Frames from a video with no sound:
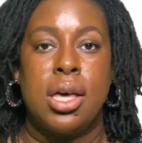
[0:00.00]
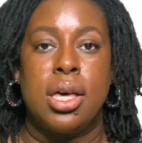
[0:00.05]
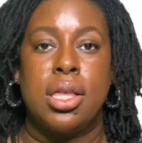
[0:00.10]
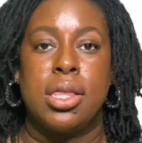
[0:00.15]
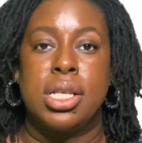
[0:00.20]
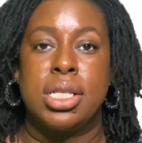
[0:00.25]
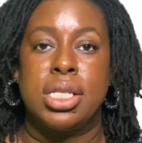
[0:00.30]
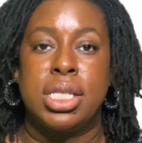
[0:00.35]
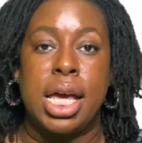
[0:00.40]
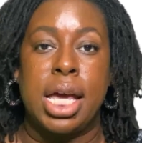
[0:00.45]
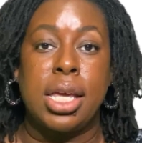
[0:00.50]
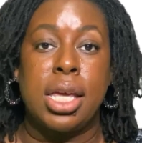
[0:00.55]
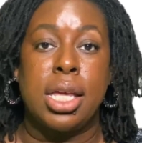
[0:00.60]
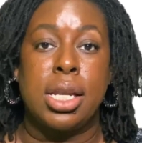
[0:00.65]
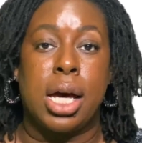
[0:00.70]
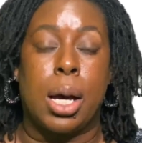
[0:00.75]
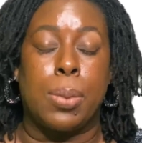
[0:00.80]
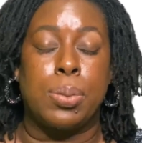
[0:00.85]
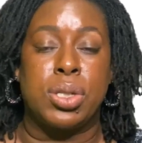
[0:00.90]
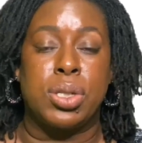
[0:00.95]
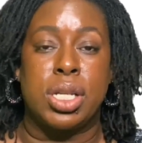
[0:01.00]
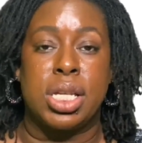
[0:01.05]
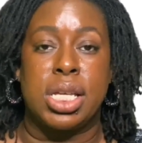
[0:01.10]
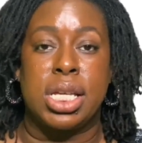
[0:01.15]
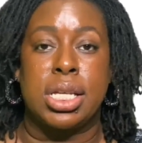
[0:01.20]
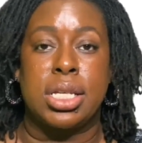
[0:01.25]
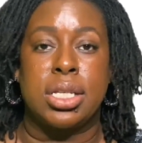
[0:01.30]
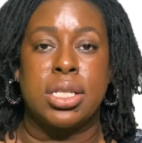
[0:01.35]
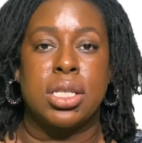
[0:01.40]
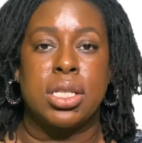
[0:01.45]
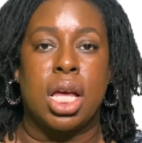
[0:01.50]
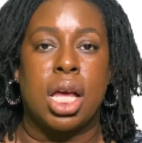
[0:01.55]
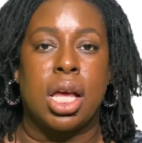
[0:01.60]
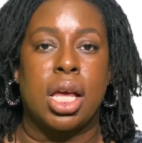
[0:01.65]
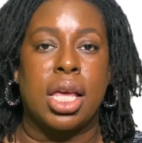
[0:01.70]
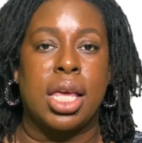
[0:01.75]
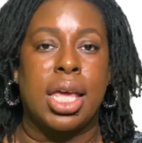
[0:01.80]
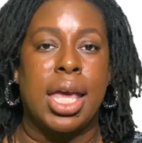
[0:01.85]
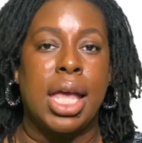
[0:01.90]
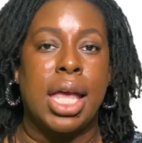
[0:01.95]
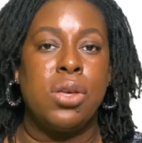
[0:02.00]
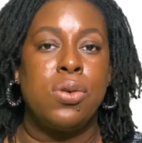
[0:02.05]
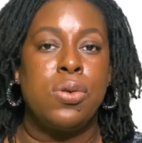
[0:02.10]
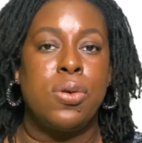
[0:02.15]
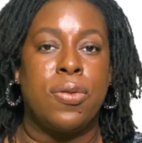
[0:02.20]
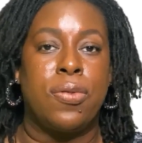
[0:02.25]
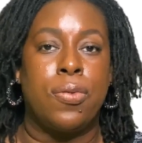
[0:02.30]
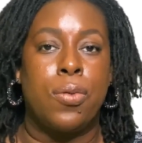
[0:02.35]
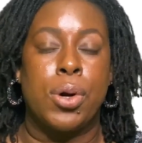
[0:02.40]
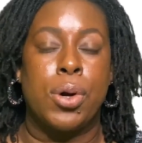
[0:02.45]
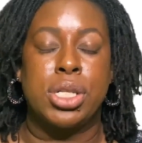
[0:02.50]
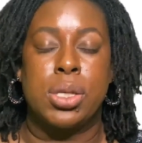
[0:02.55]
The second option is, can you afford